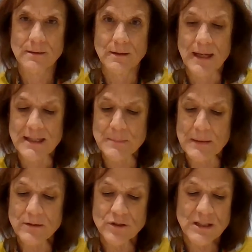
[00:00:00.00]

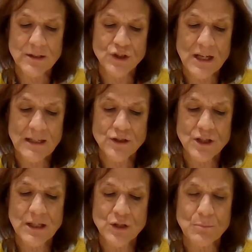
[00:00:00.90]
experiencing change in
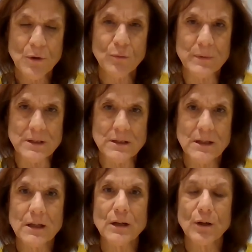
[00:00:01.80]
each moment,
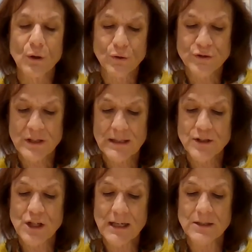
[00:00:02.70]
constantly
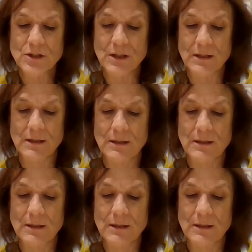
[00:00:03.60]
changing,